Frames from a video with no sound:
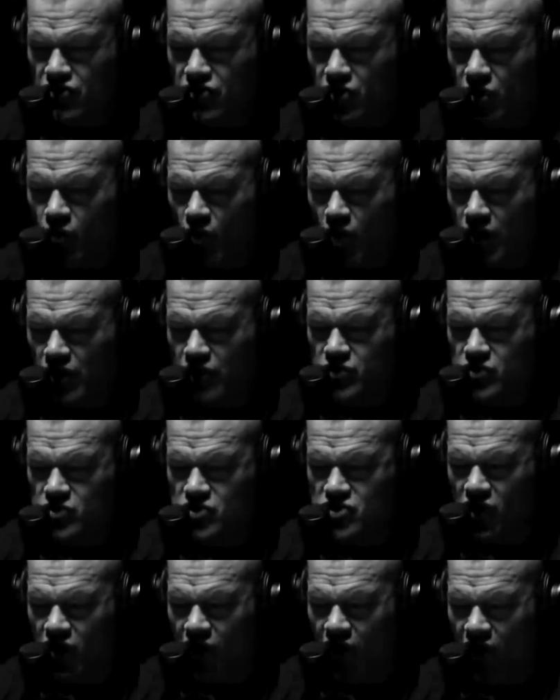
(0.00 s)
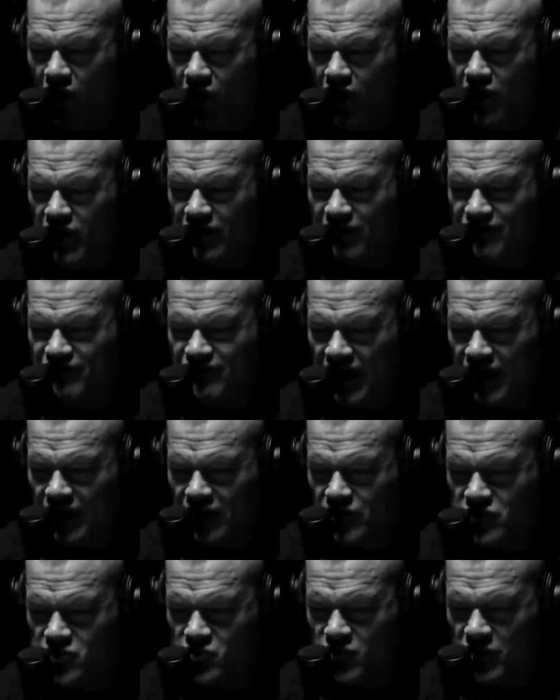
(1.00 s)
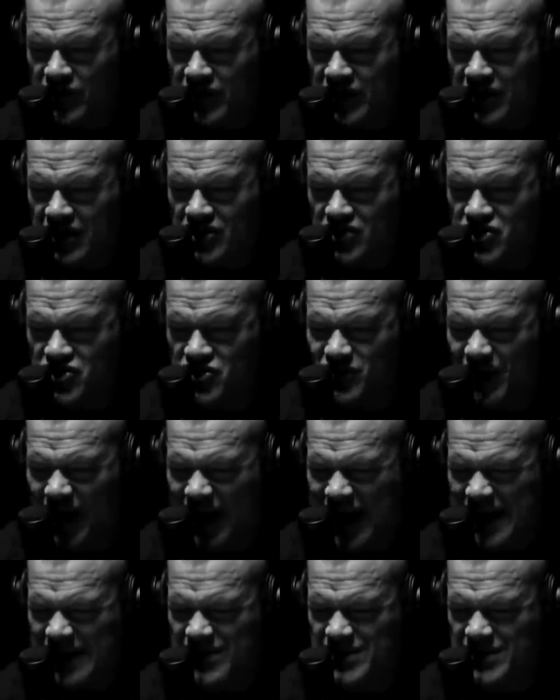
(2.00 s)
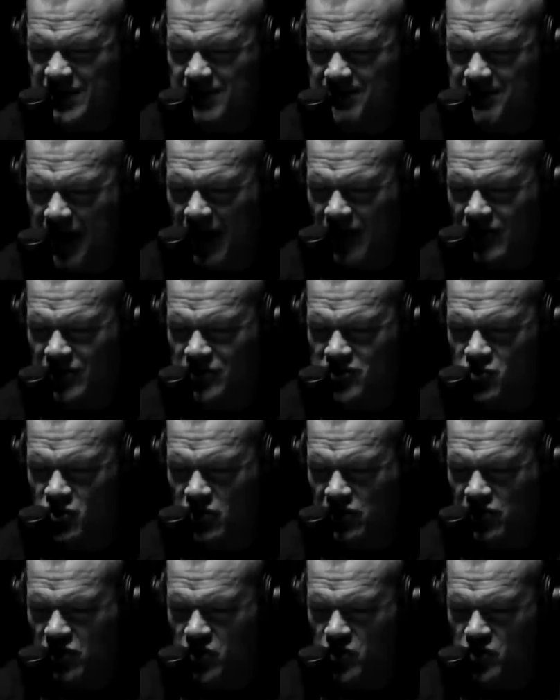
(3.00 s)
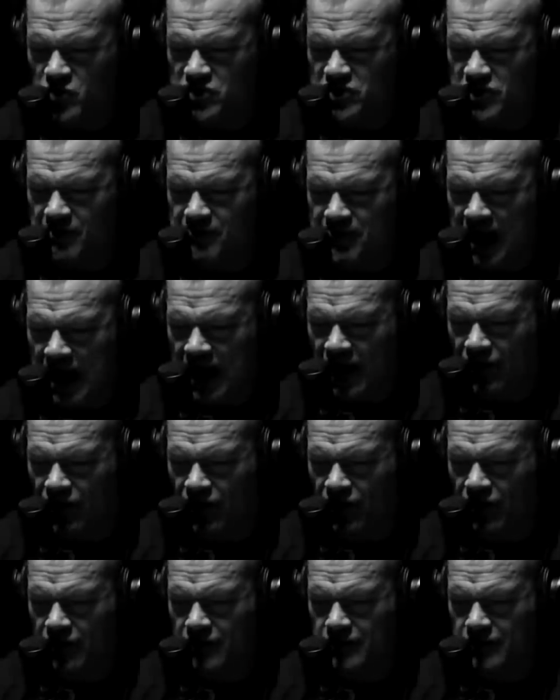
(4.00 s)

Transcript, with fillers: The one whose heart fails when the issue hangs in the balance will lose the battle.